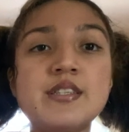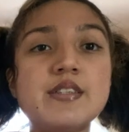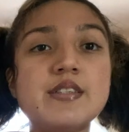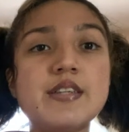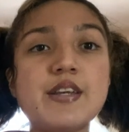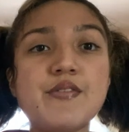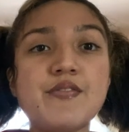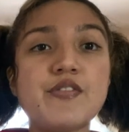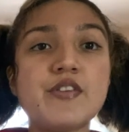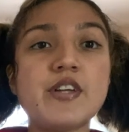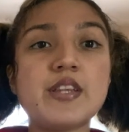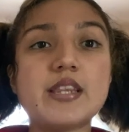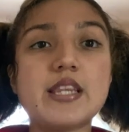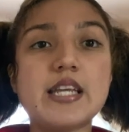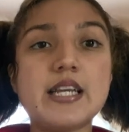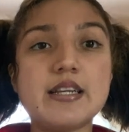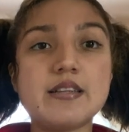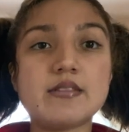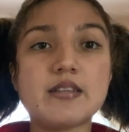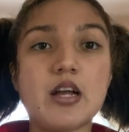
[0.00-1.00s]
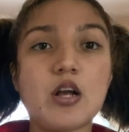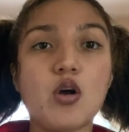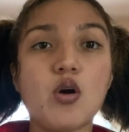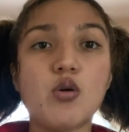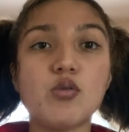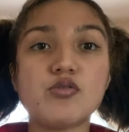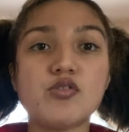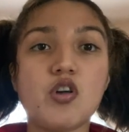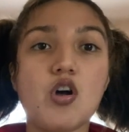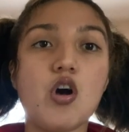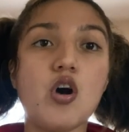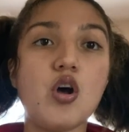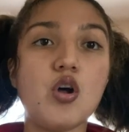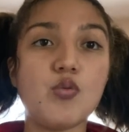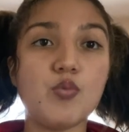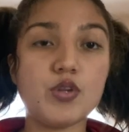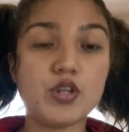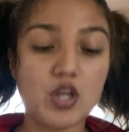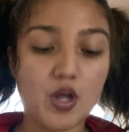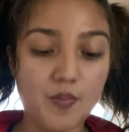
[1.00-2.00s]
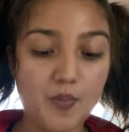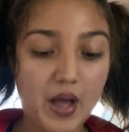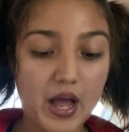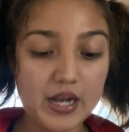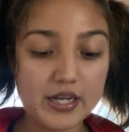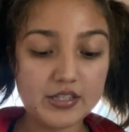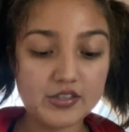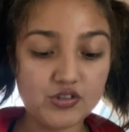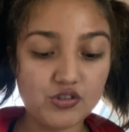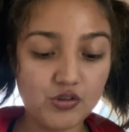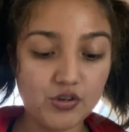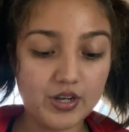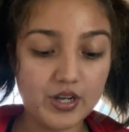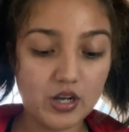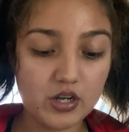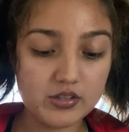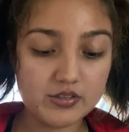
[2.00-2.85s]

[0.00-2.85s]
different things that goes on with our bodies during our